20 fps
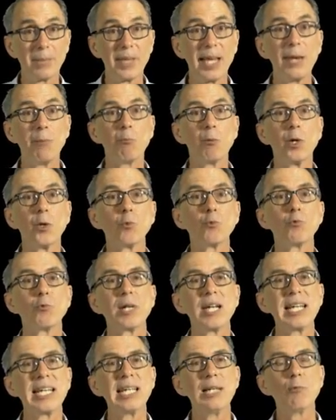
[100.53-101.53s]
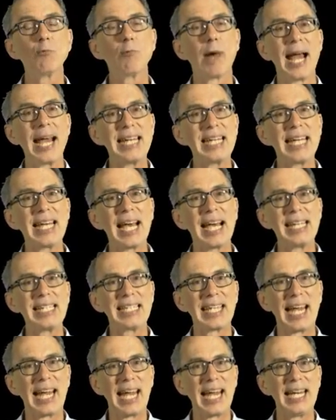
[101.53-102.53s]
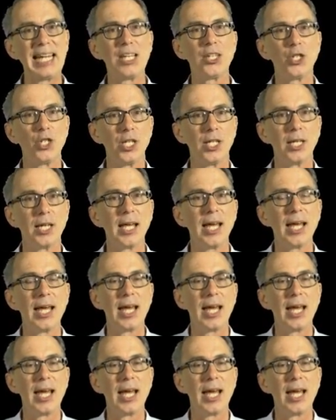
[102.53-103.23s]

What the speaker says: it will re-radiate energy.